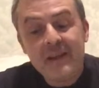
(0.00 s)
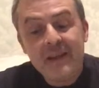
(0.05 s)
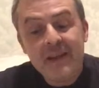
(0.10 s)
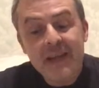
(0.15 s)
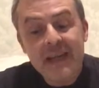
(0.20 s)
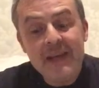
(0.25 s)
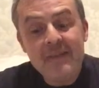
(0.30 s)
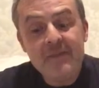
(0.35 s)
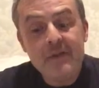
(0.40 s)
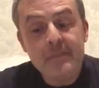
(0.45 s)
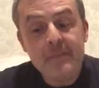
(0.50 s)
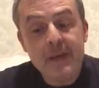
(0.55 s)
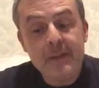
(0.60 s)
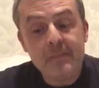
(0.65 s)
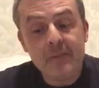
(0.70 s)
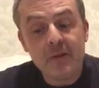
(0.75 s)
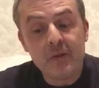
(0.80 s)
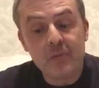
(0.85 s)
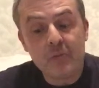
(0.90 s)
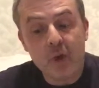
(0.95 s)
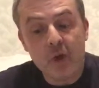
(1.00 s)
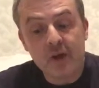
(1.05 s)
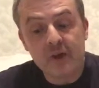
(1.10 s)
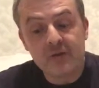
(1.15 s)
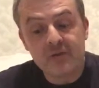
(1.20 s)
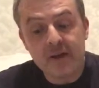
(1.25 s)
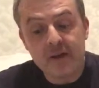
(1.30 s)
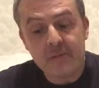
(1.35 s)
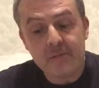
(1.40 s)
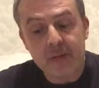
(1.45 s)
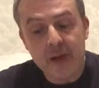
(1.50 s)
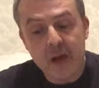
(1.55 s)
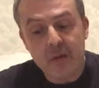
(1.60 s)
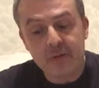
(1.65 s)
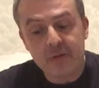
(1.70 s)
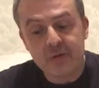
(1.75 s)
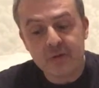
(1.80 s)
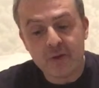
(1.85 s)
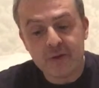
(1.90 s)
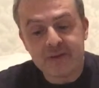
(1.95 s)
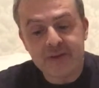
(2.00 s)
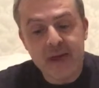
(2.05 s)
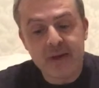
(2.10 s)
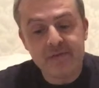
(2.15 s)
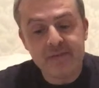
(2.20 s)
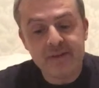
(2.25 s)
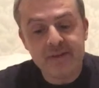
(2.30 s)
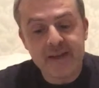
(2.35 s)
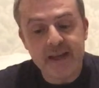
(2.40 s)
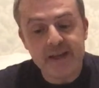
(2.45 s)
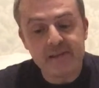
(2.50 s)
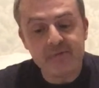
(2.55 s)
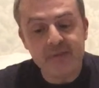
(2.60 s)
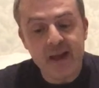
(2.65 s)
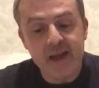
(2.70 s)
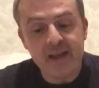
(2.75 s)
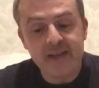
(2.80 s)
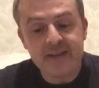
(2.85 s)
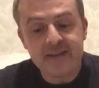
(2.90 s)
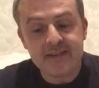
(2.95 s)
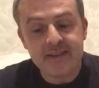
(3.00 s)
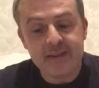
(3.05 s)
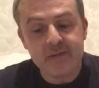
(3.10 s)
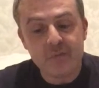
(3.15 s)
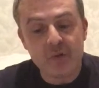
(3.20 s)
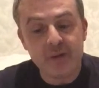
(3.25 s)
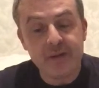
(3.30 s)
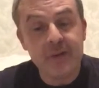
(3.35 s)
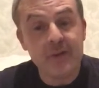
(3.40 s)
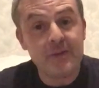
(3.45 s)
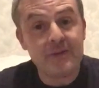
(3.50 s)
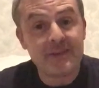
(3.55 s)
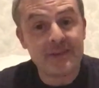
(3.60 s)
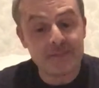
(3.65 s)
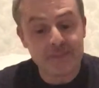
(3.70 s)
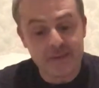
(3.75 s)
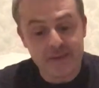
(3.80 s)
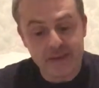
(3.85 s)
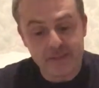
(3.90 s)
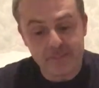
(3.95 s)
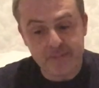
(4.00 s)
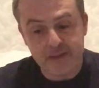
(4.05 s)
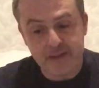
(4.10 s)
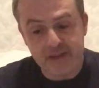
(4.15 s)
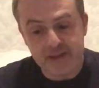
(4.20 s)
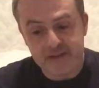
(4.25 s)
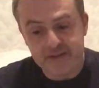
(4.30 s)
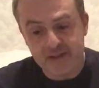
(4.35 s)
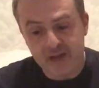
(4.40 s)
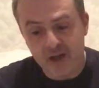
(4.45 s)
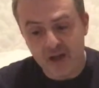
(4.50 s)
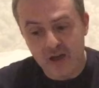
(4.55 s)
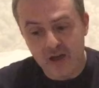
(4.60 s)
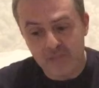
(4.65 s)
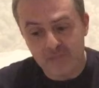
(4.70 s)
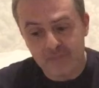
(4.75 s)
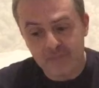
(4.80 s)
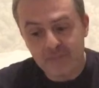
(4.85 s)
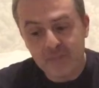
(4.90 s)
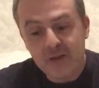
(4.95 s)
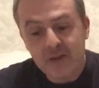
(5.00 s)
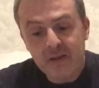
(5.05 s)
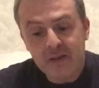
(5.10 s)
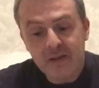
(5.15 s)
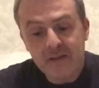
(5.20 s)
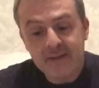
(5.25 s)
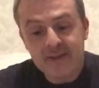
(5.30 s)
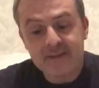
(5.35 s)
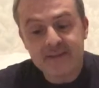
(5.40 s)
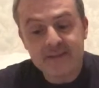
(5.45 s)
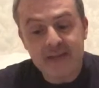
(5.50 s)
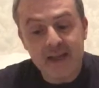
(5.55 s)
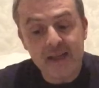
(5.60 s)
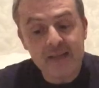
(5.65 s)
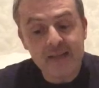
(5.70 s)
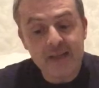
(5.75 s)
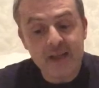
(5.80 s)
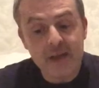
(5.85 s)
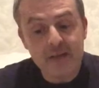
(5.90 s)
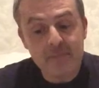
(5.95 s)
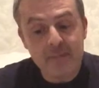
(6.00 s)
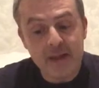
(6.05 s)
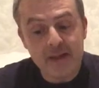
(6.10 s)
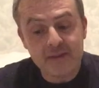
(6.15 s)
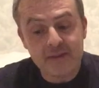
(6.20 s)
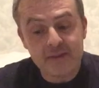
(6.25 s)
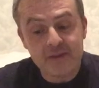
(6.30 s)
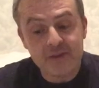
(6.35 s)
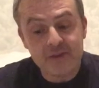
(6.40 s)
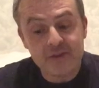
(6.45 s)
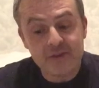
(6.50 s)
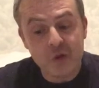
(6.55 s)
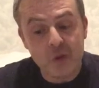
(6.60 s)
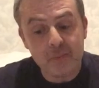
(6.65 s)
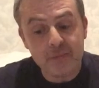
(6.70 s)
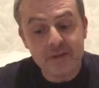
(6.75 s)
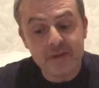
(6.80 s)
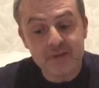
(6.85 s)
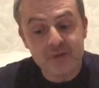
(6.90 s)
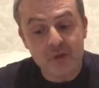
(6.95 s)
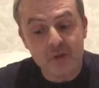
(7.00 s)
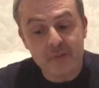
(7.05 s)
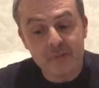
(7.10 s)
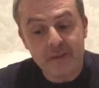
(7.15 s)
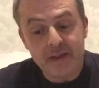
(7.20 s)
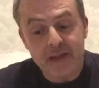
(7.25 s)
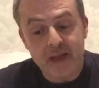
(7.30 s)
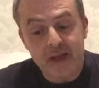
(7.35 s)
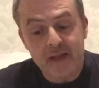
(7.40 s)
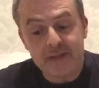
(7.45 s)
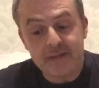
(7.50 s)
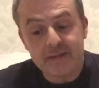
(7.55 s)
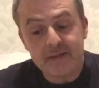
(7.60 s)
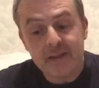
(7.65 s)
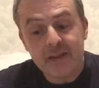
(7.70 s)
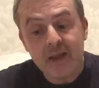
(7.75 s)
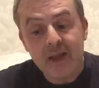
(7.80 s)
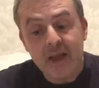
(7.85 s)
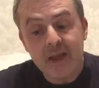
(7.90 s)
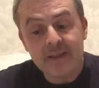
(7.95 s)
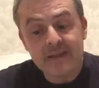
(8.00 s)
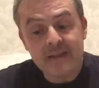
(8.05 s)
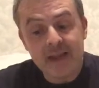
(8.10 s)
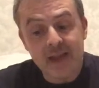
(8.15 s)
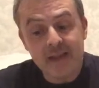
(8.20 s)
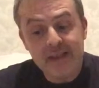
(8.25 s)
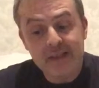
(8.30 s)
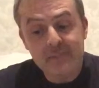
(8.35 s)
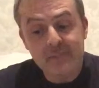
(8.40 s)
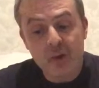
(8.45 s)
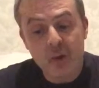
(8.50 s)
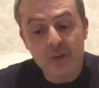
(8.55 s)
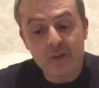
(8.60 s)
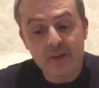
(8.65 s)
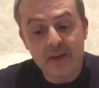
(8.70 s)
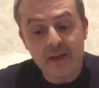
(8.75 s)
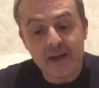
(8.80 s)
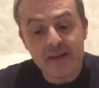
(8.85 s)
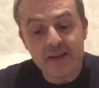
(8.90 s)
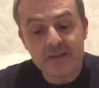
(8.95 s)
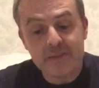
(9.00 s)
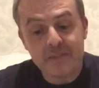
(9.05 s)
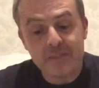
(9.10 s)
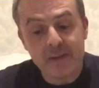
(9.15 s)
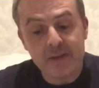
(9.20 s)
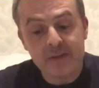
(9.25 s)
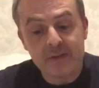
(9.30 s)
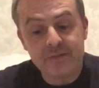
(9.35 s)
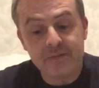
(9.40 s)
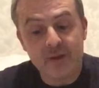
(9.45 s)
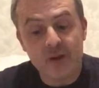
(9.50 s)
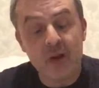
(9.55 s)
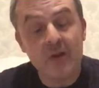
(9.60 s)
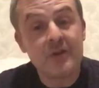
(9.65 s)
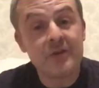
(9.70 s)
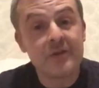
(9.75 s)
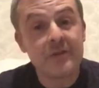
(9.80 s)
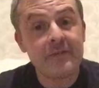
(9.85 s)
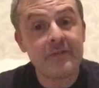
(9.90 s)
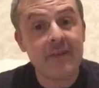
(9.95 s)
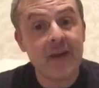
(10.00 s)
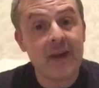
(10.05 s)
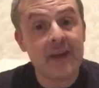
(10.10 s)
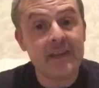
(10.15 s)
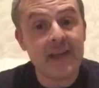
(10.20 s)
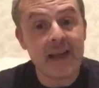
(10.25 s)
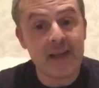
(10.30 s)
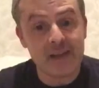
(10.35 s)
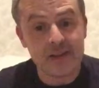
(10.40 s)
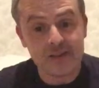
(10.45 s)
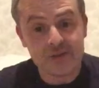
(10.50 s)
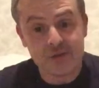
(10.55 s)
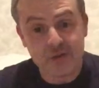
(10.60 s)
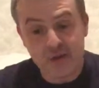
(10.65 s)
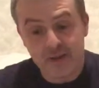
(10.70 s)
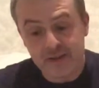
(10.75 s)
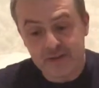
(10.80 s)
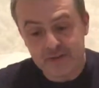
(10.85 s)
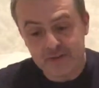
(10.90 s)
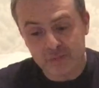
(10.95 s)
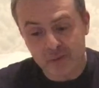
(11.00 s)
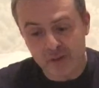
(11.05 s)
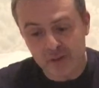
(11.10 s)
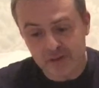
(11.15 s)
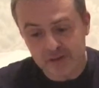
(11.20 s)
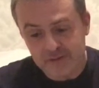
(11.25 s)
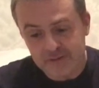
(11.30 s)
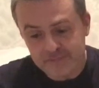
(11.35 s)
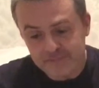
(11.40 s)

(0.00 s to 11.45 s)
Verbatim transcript: Even people who work around power droids every day rarely see one use its manipulator arm. This delicate appendage is normally stored behind a tiny portal and is built for ultra-fine electronics work.